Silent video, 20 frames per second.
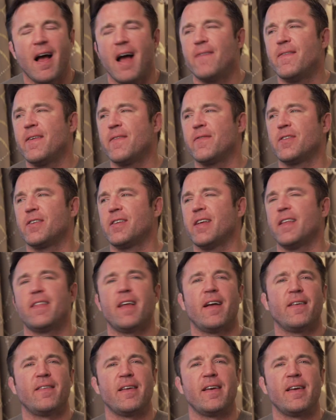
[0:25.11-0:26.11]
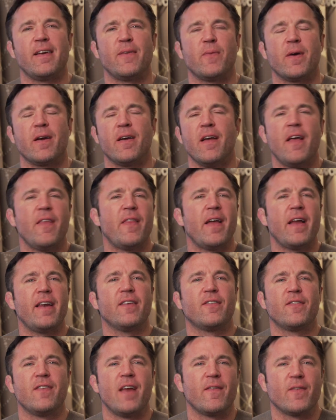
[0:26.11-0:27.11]
I've never said that anywhere. That
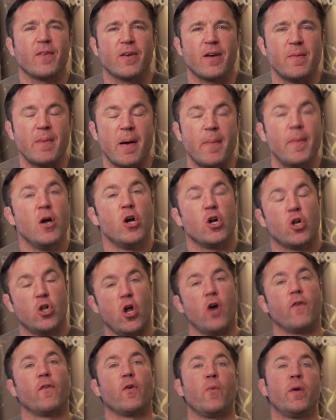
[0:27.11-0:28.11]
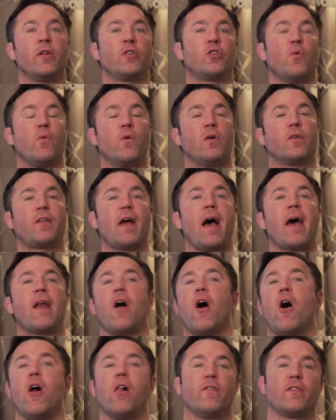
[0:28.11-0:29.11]
has never come up. Glover wins the world
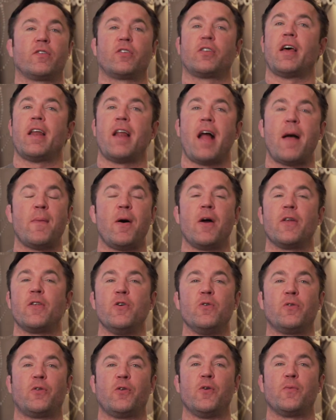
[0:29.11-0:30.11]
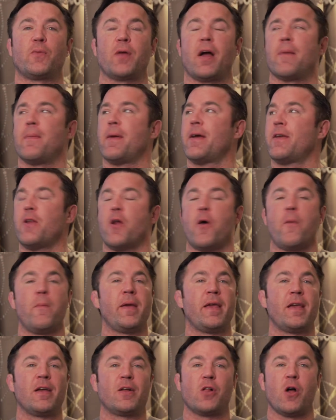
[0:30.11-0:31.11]
title. All of a sudden, I'm on YouTube talking about, you know,
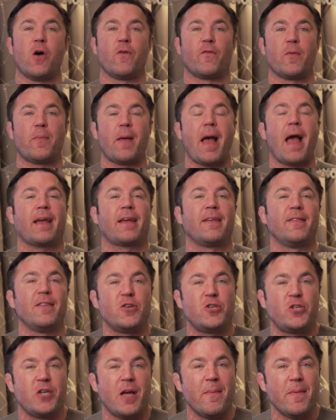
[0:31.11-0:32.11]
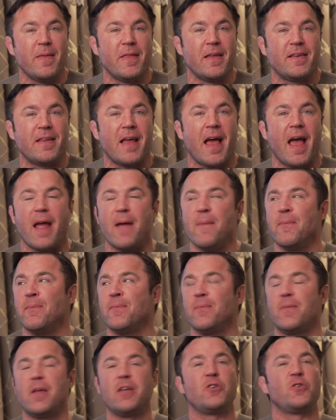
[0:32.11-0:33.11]
me and Glover back in the gym in the day.
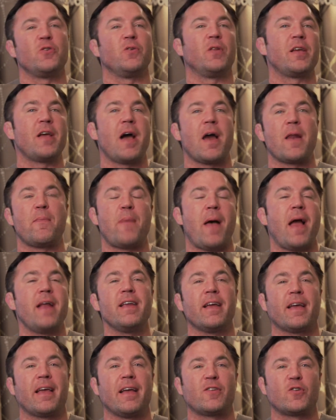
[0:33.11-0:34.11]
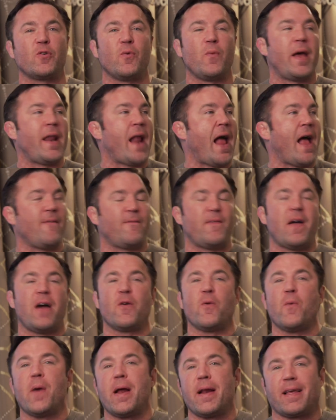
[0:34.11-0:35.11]
Then Julianna Pena gets a win. I
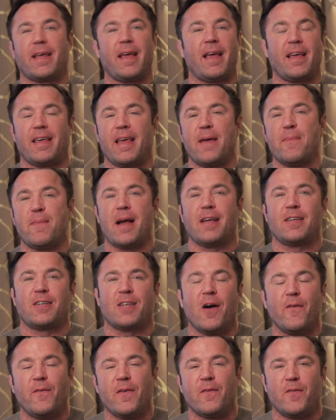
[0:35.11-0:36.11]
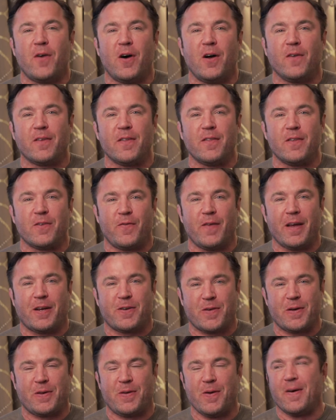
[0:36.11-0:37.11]
found a way to get myself involved in this
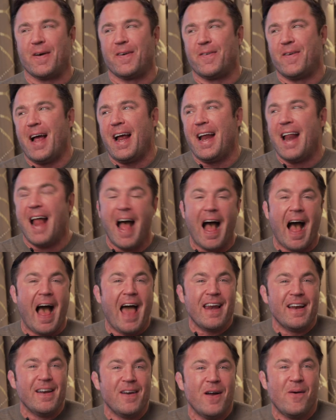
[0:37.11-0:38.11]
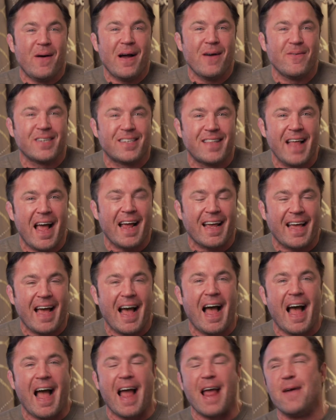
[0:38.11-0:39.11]
victory tour, right? I didn't know I was that
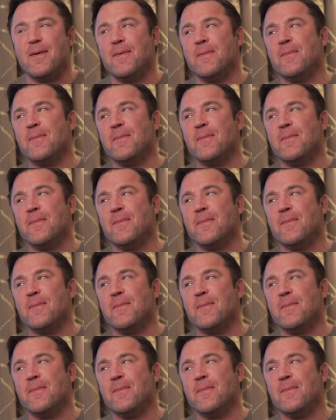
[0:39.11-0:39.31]
guy.